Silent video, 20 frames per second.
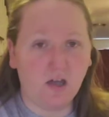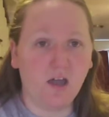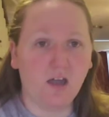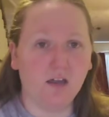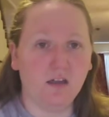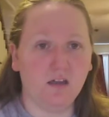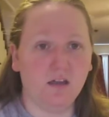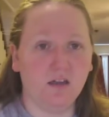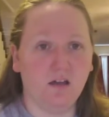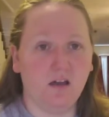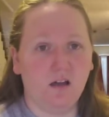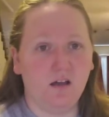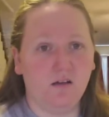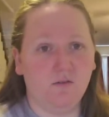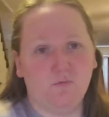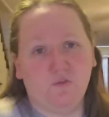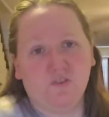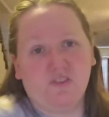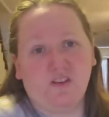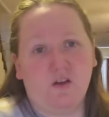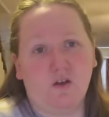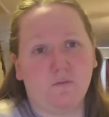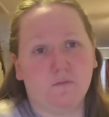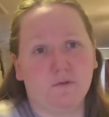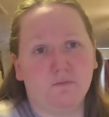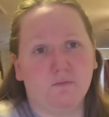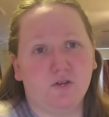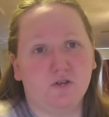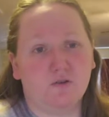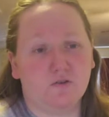with
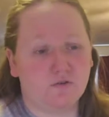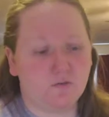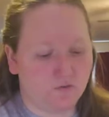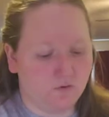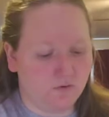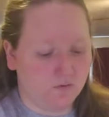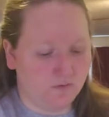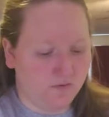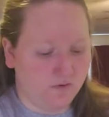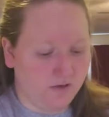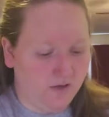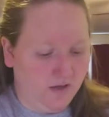almond milk, or